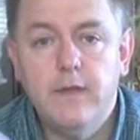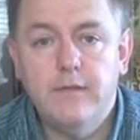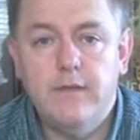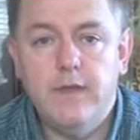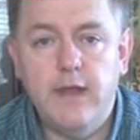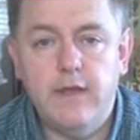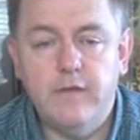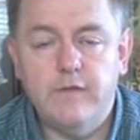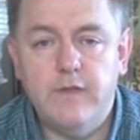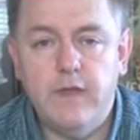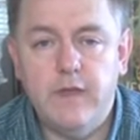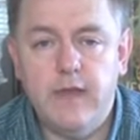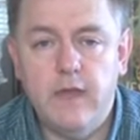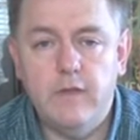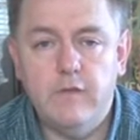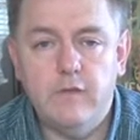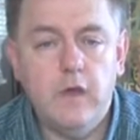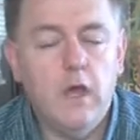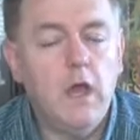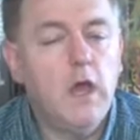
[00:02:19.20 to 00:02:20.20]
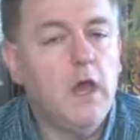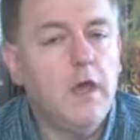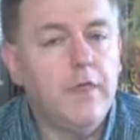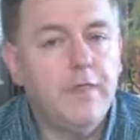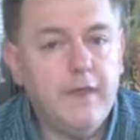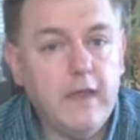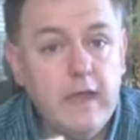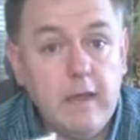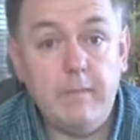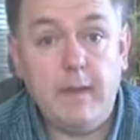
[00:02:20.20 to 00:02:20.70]
The next thing is,
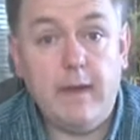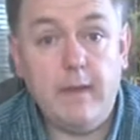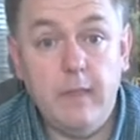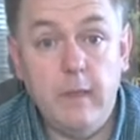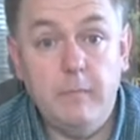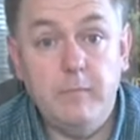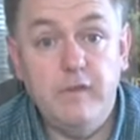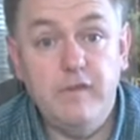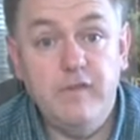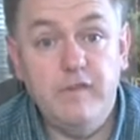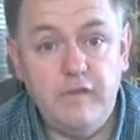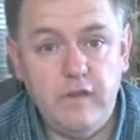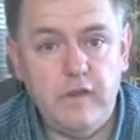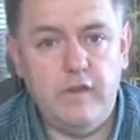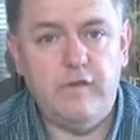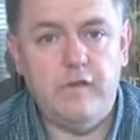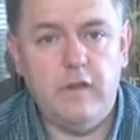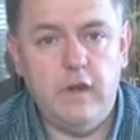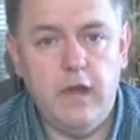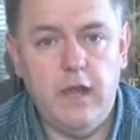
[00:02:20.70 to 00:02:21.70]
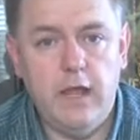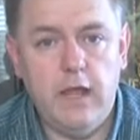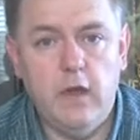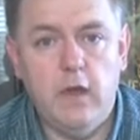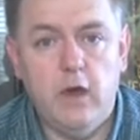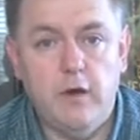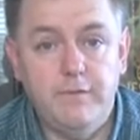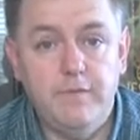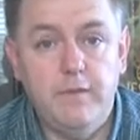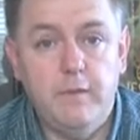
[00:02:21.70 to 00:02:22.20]
think about the positioning
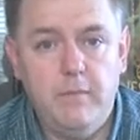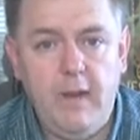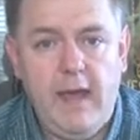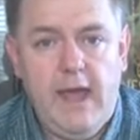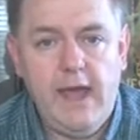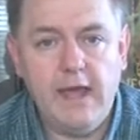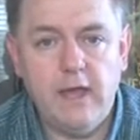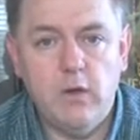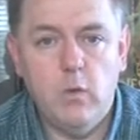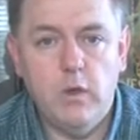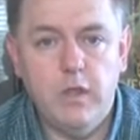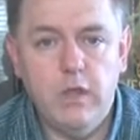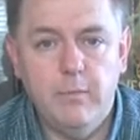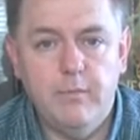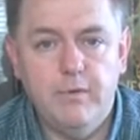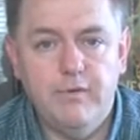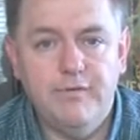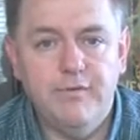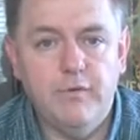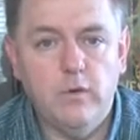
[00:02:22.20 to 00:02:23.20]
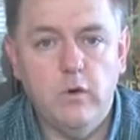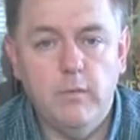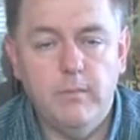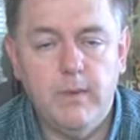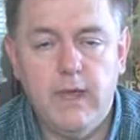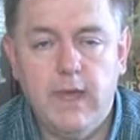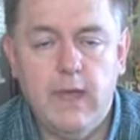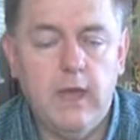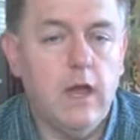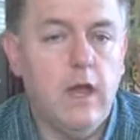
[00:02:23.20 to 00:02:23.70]
of the pack when you're
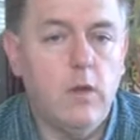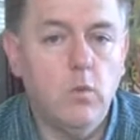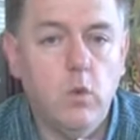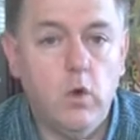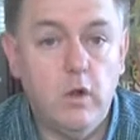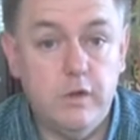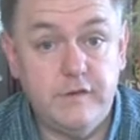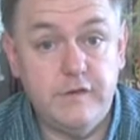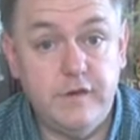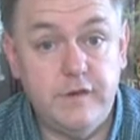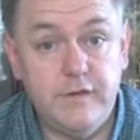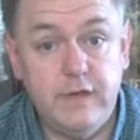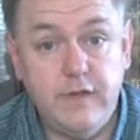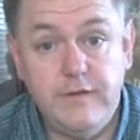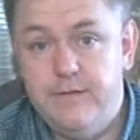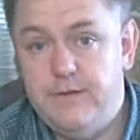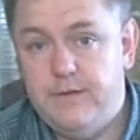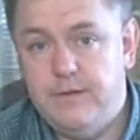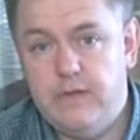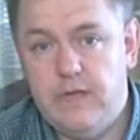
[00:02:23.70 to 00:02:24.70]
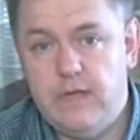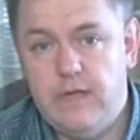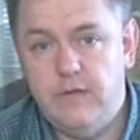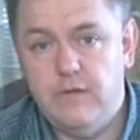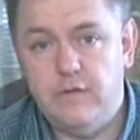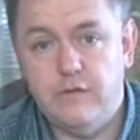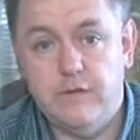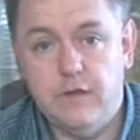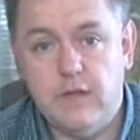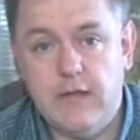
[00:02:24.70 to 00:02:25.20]
performing it. I watched a DVD
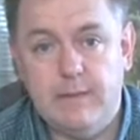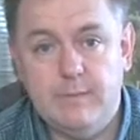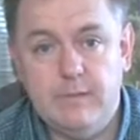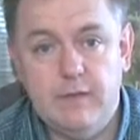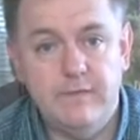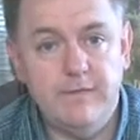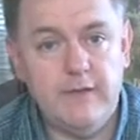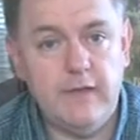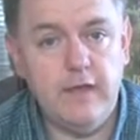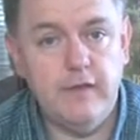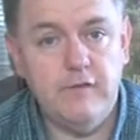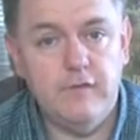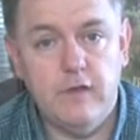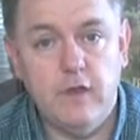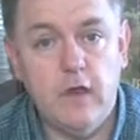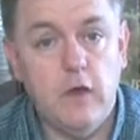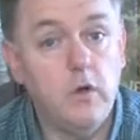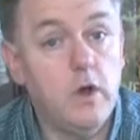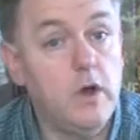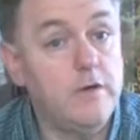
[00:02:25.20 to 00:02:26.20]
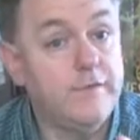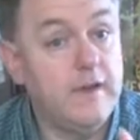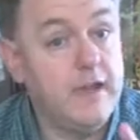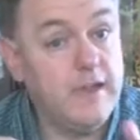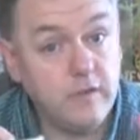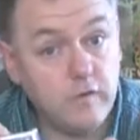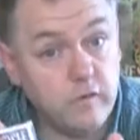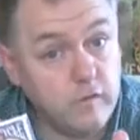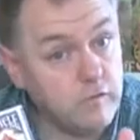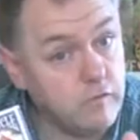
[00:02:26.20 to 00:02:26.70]
just a couple of days ago of an
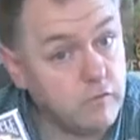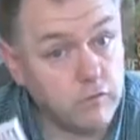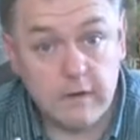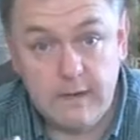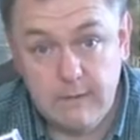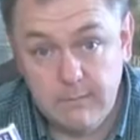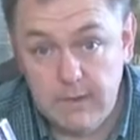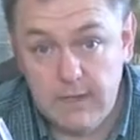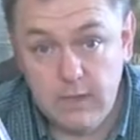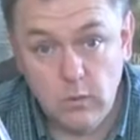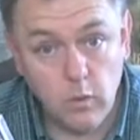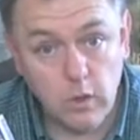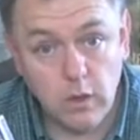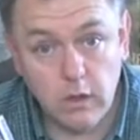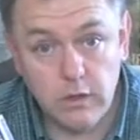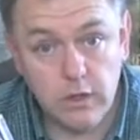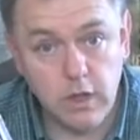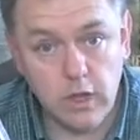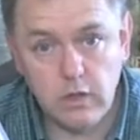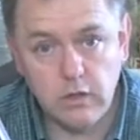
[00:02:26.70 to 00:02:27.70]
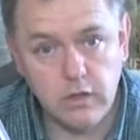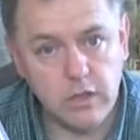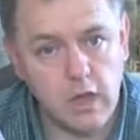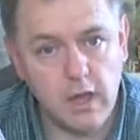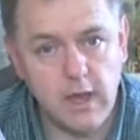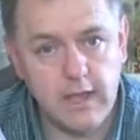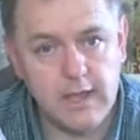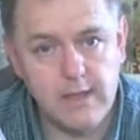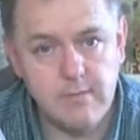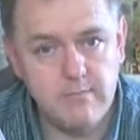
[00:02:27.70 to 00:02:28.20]
extremely well-known
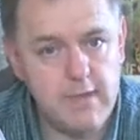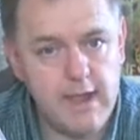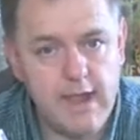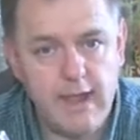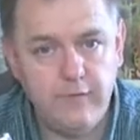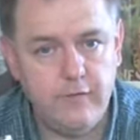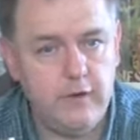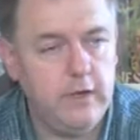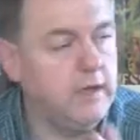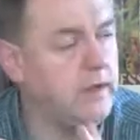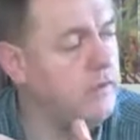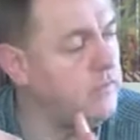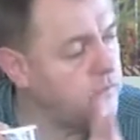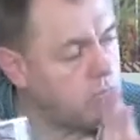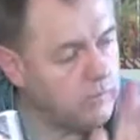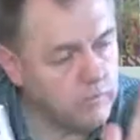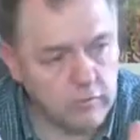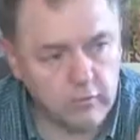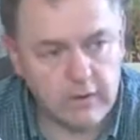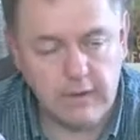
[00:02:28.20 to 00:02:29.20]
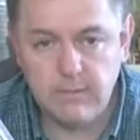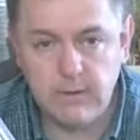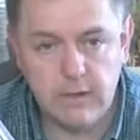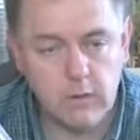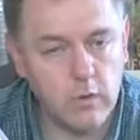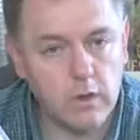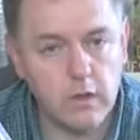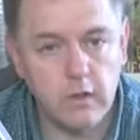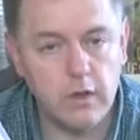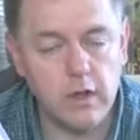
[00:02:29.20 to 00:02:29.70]
guy in Magic, extremely
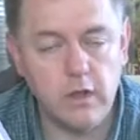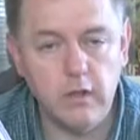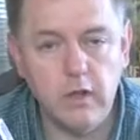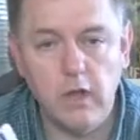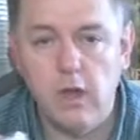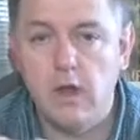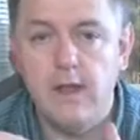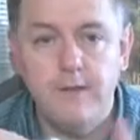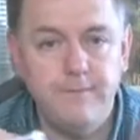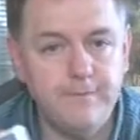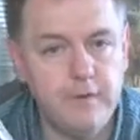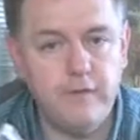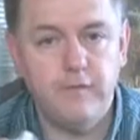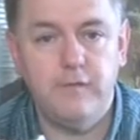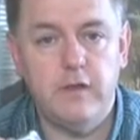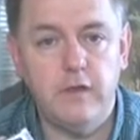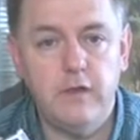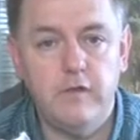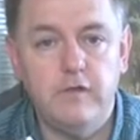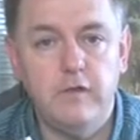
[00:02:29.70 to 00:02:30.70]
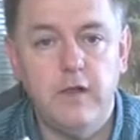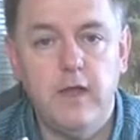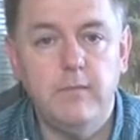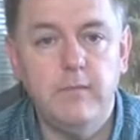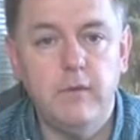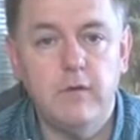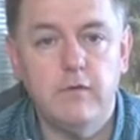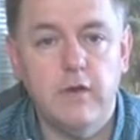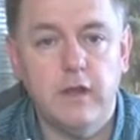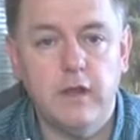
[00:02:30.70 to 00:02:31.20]
well-known guy, if I said his
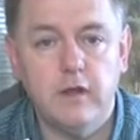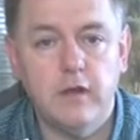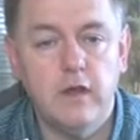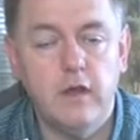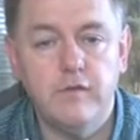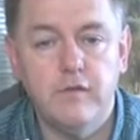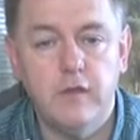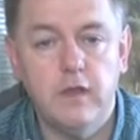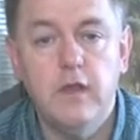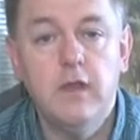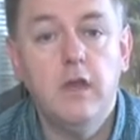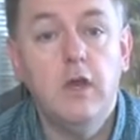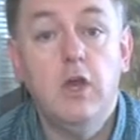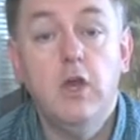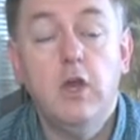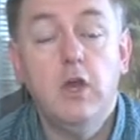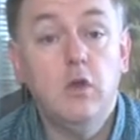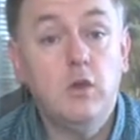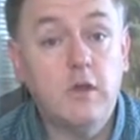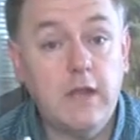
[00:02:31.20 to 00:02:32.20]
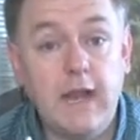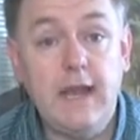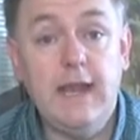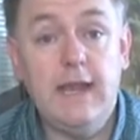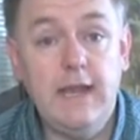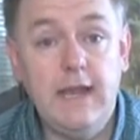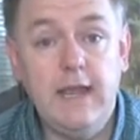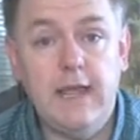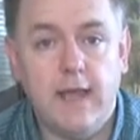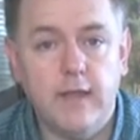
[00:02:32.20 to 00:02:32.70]
name you'd recognise it, who
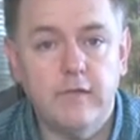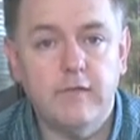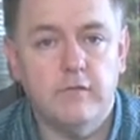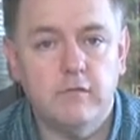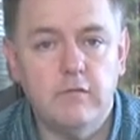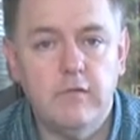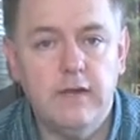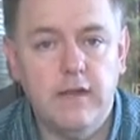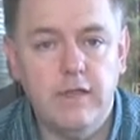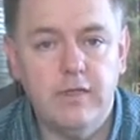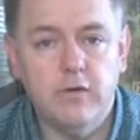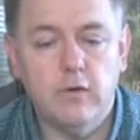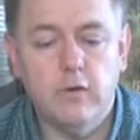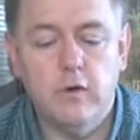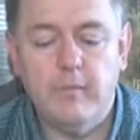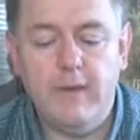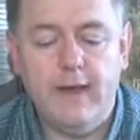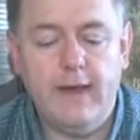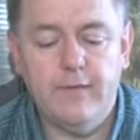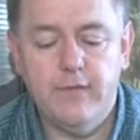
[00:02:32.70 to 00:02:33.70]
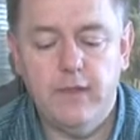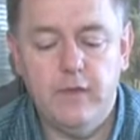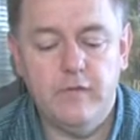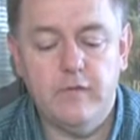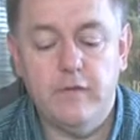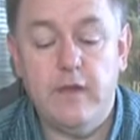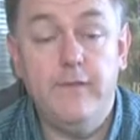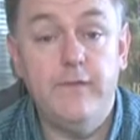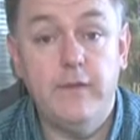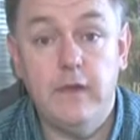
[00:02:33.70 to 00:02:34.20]
clearly hasn't really thought about
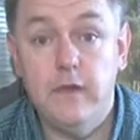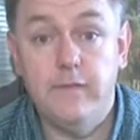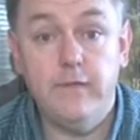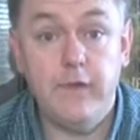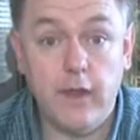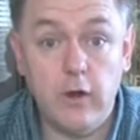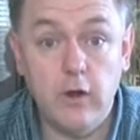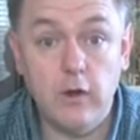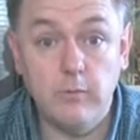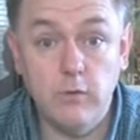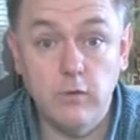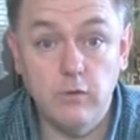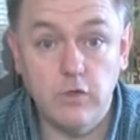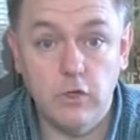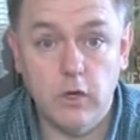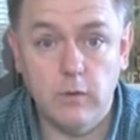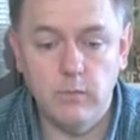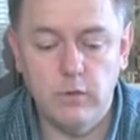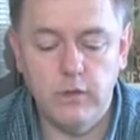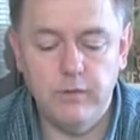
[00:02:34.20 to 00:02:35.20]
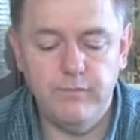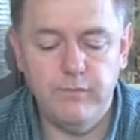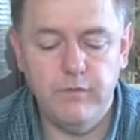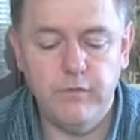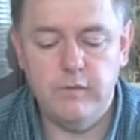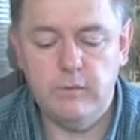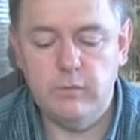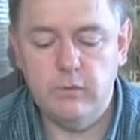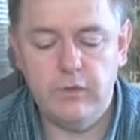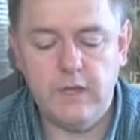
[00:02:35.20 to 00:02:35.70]
this and did a terrible job with
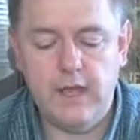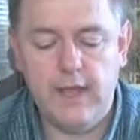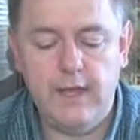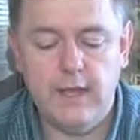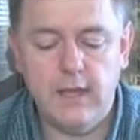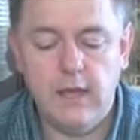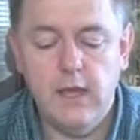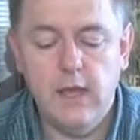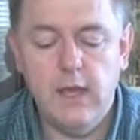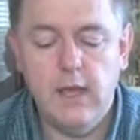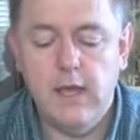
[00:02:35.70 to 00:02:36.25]
Invisible Deck.